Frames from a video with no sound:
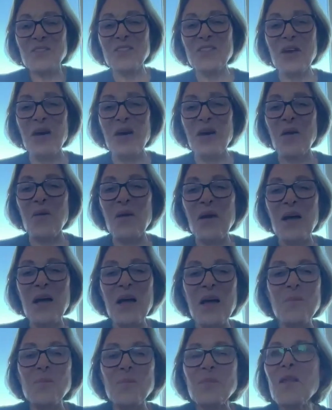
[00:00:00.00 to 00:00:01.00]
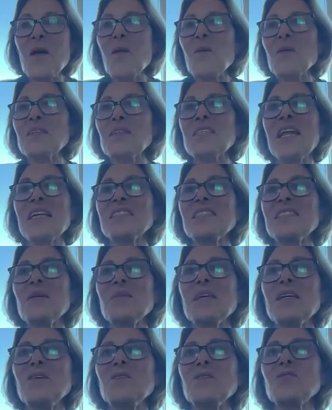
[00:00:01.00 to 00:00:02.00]
so no, it's not
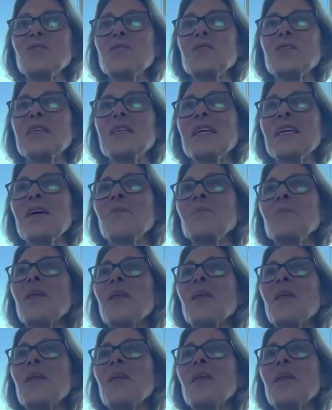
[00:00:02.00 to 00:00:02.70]
something you just think,